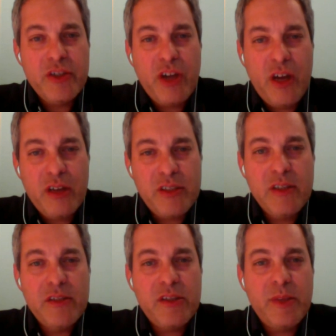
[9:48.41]
and
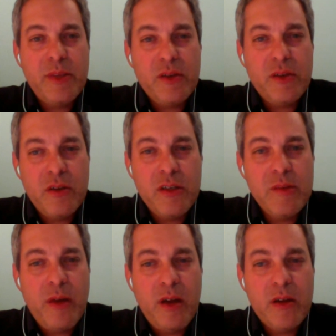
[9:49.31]
Johnson and some of the
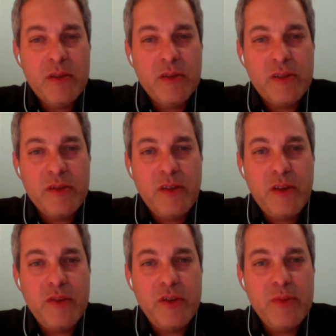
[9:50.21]
early models
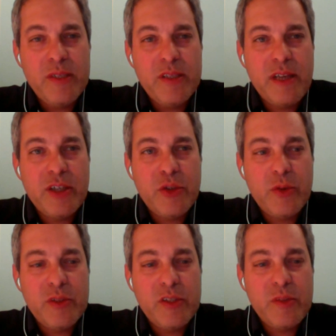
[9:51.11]
of human
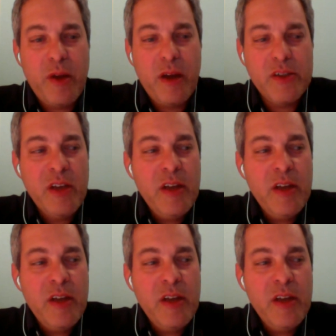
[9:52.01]
sexual response,